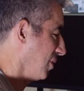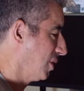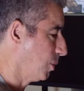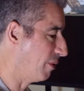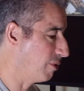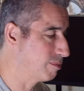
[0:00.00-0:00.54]

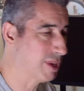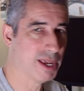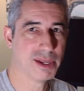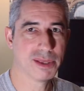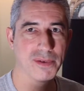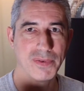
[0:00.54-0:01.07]
we've
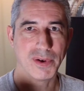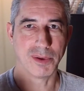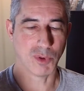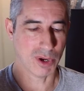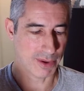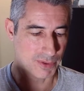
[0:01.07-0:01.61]
updated the
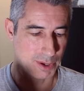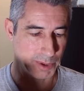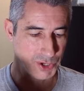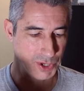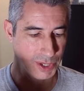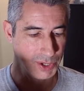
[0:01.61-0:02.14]
firmware. I've got
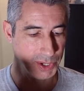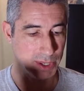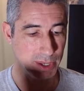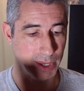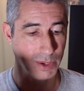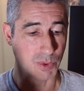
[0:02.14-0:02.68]
my cheat
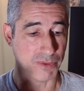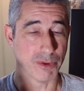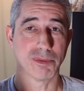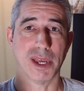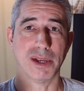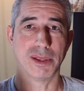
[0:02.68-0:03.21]
sheet here. We've
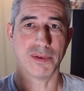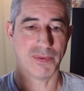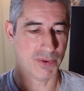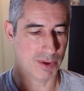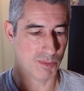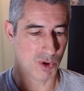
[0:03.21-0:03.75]
updated the
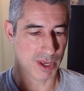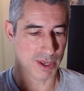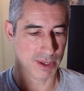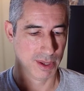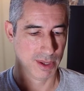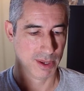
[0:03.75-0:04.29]

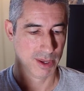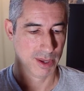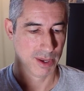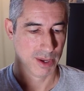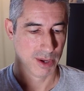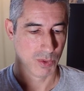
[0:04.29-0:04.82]
firmware.
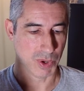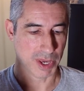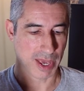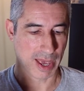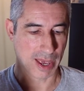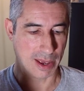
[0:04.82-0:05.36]

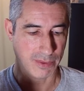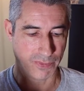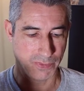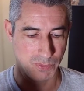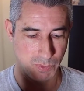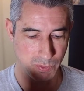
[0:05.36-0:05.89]
We
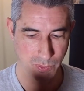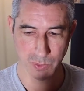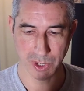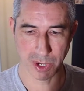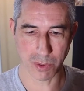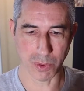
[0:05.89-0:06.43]

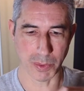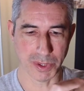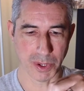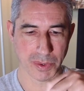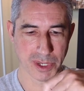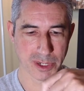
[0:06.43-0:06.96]
know what we're
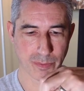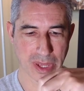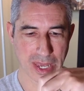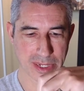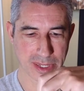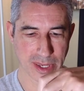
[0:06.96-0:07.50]
doing with this
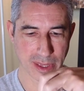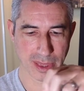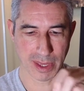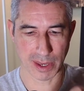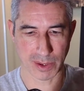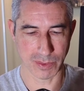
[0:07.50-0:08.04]
plastic
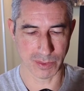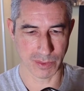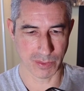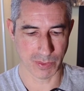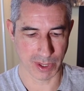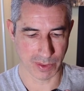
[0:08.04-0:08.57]
thing.
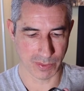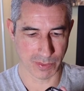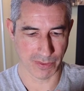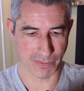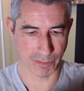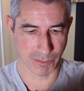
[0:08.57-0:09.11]

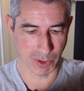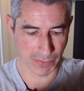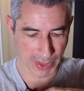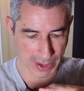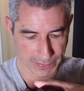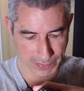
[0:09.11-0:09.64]
We've
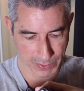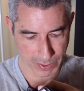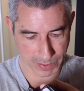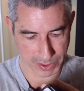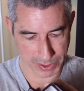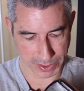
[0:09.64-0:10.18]
moved that
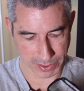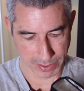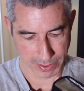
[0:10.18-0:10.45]
forward.